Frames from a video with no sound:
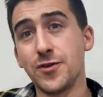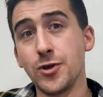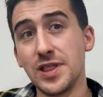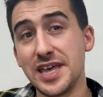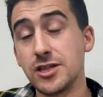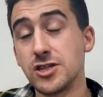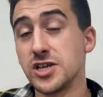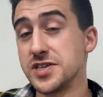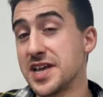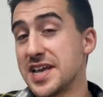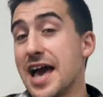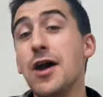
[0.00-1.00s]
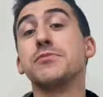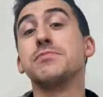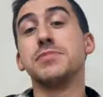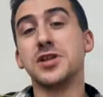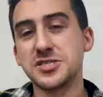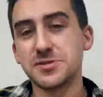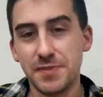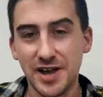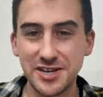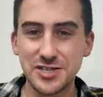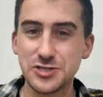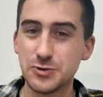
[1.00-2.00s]
your league doesn't count, plus
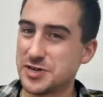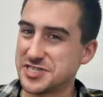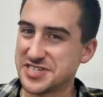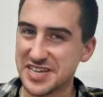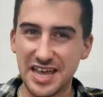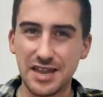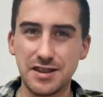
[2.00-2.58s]
minus once again.